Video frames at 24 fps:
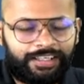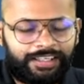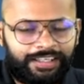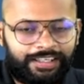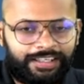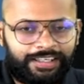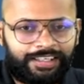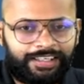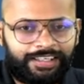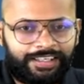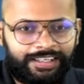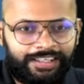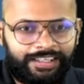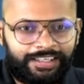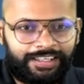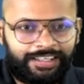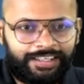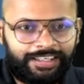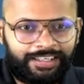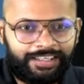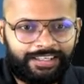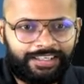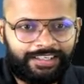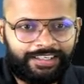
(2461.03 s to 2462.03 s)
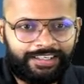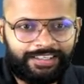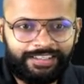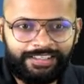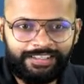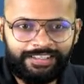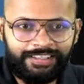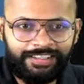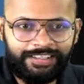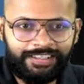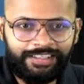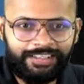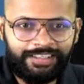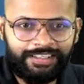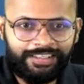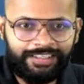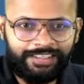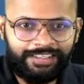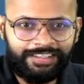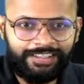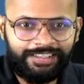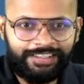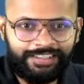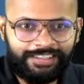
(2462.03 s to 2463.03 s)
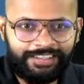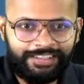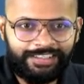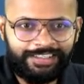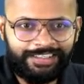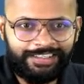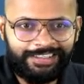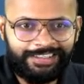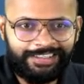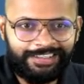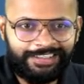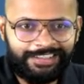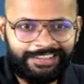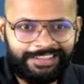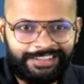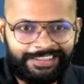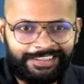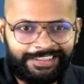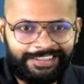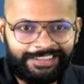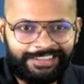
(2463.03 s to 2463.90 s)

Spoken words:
(silent)